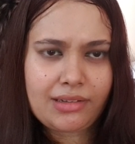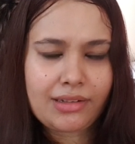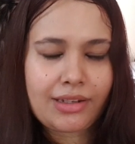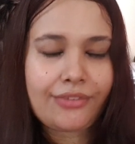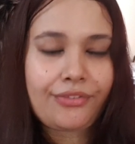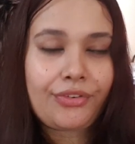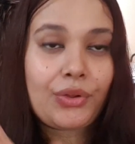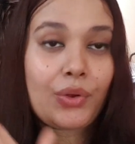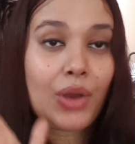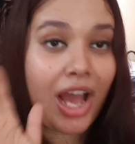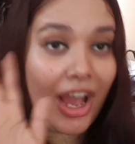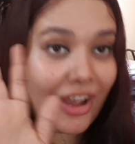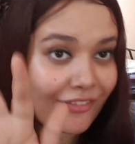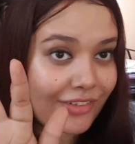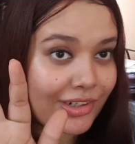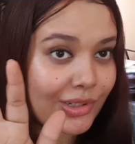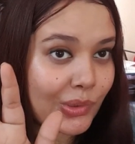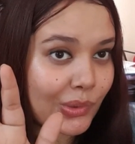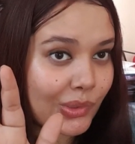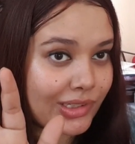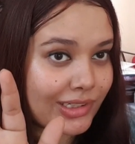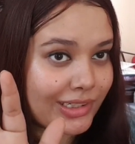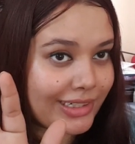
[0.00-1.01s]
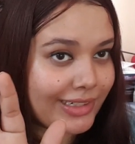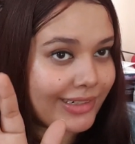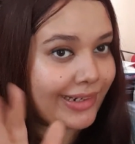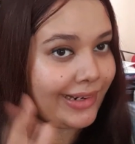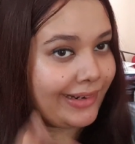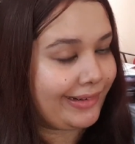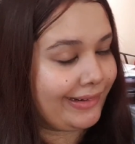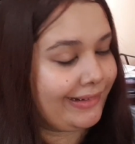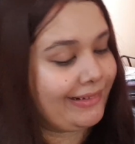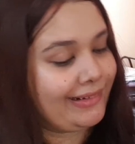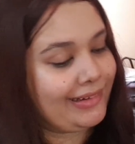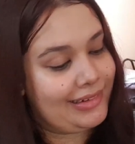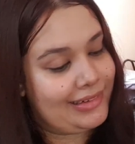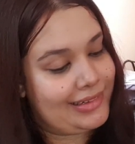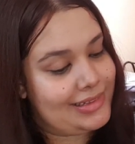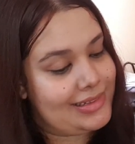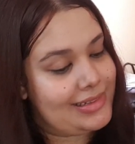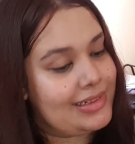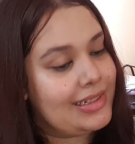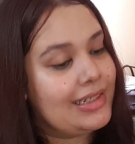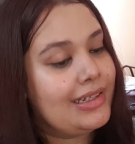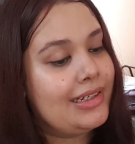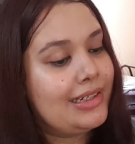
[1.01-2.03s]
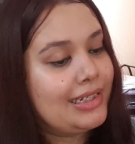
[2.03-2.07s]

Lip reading: If you haven't already read it, that is.